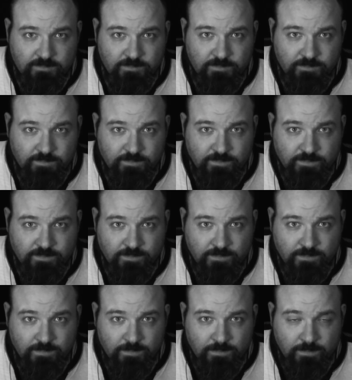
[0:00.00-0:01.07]

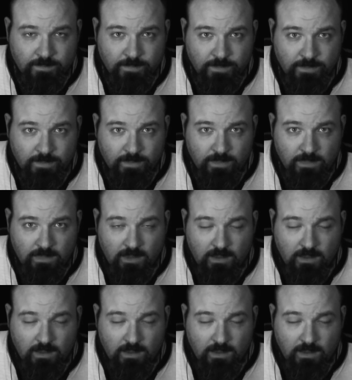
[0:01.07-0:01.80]
[no speech]